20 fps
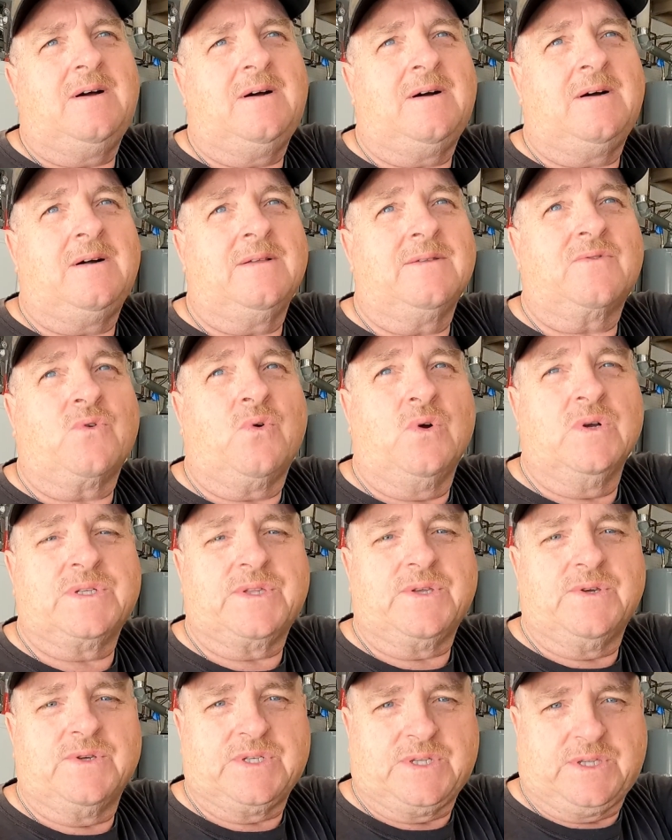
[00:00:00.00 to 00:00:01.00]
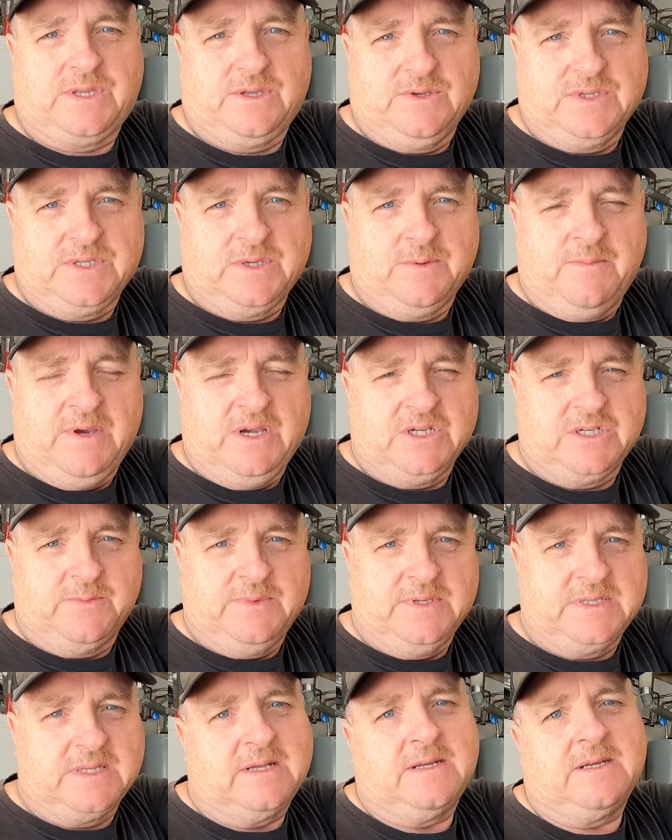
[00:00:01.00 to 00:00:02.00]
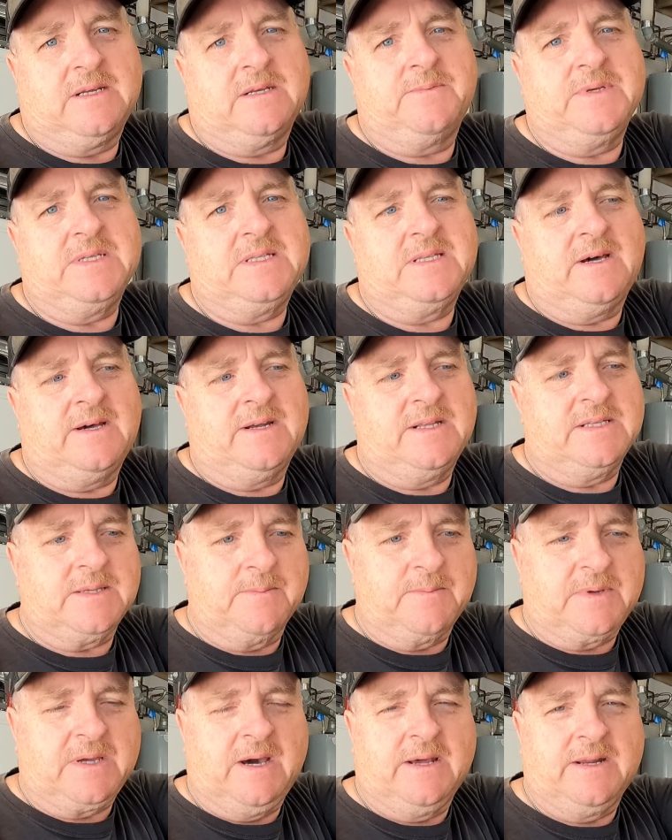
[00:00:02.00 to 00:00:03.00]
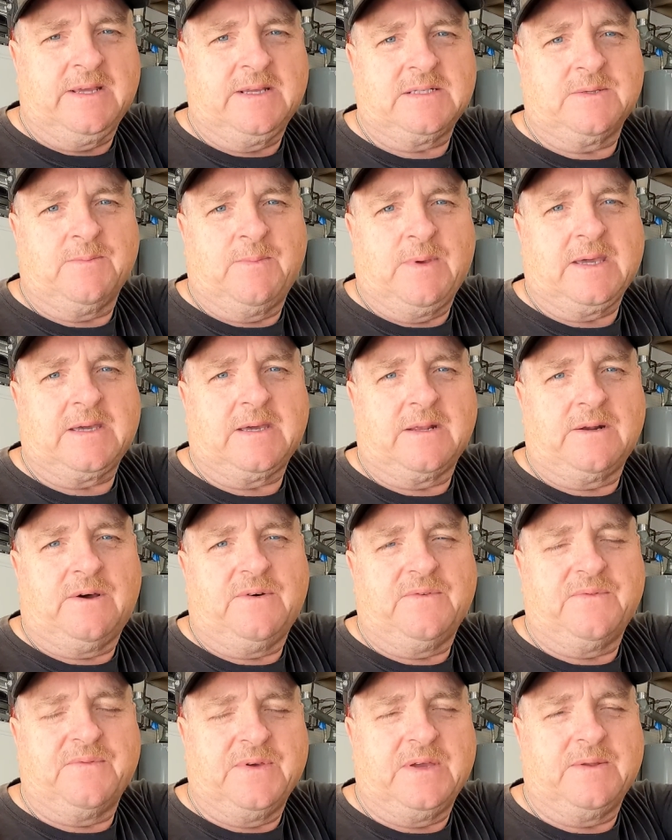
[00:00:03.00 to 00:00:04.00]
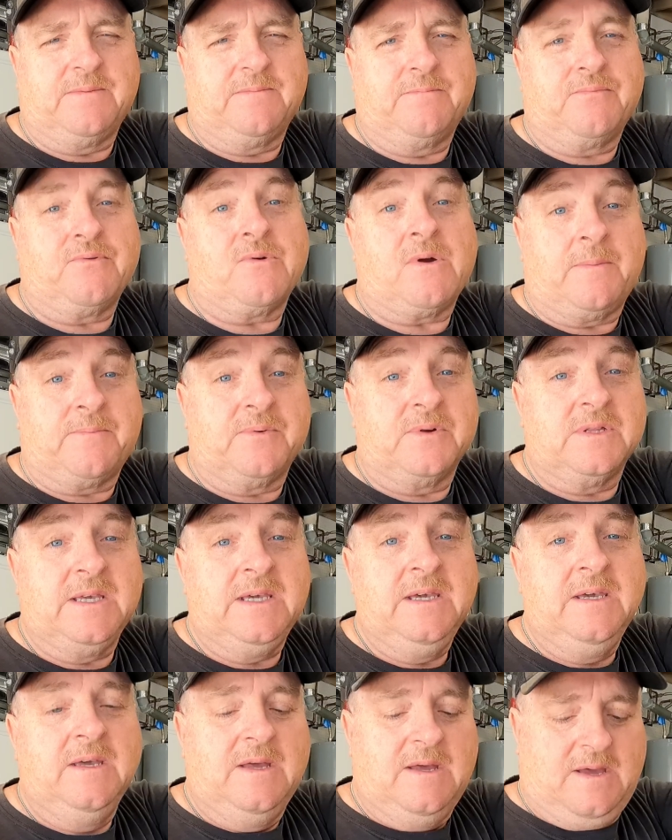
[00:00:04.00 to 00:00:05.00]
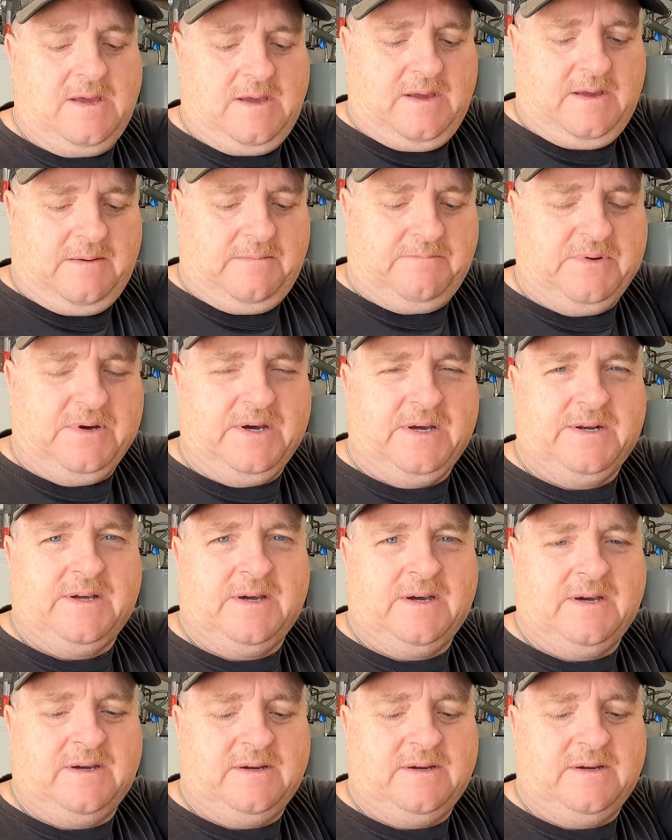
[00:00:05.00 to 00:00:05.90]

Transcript: Of course, there's still some measurements that need to be done and some cutting to make it all fit properly. But